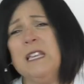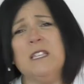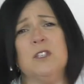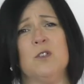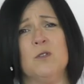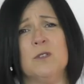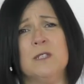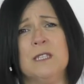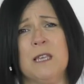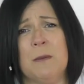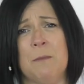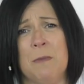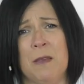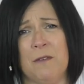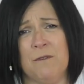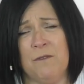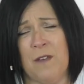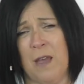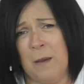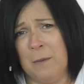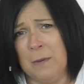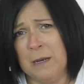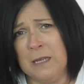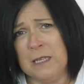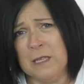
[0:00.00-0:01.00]
don't send my
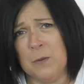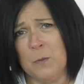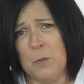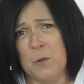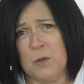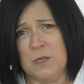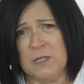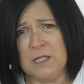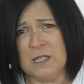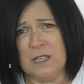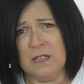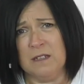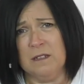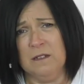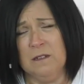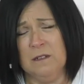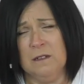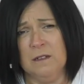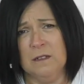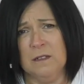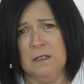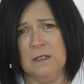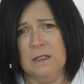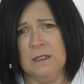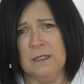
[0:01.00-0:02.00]
family to prison."
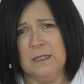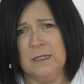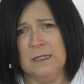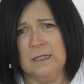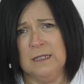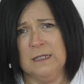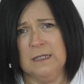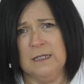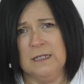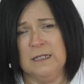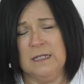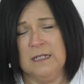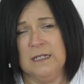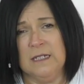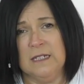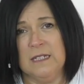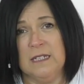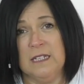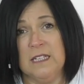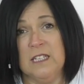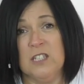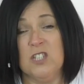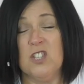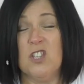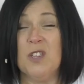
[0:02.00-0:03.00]

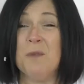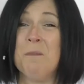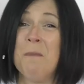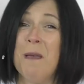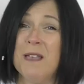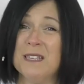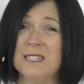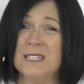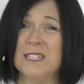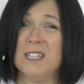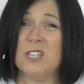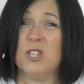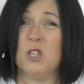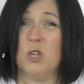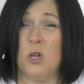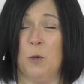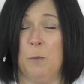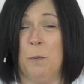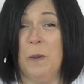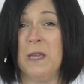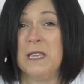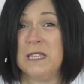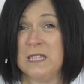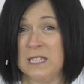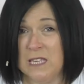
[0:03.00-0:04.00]
So the master
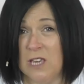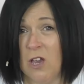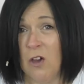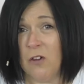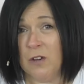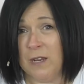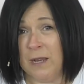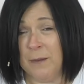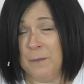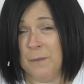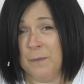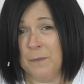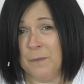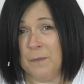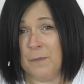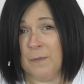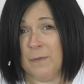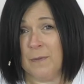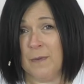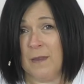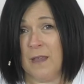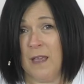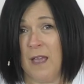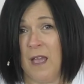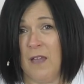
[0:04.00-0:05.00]
took pity on him.
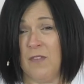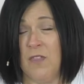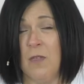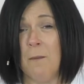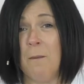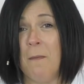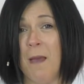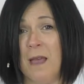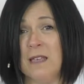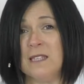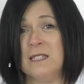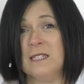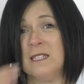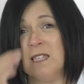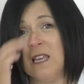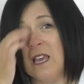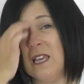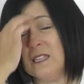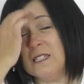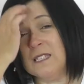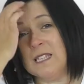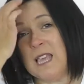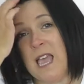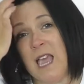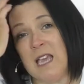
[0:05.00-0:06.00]
And the
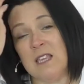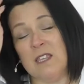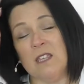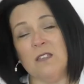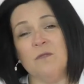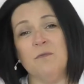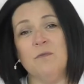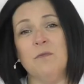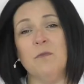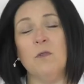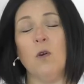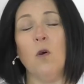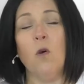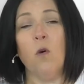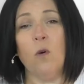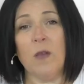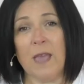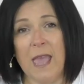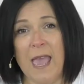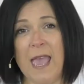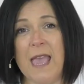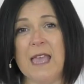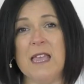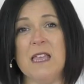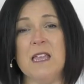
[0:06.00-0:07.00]
master said,
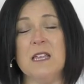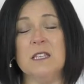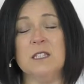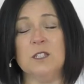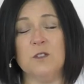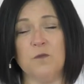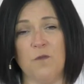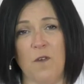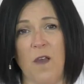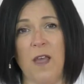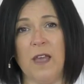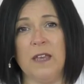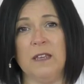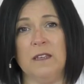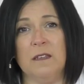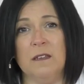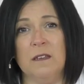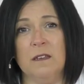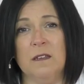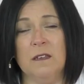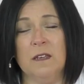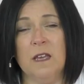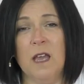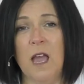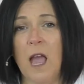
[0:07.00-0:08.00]
"Okay, it's fine.
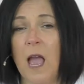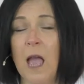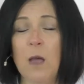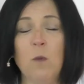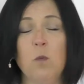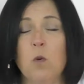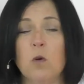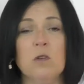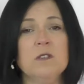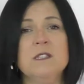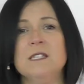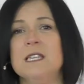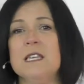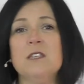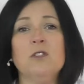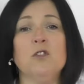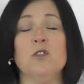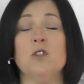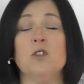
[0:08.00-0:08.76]
I won't send you to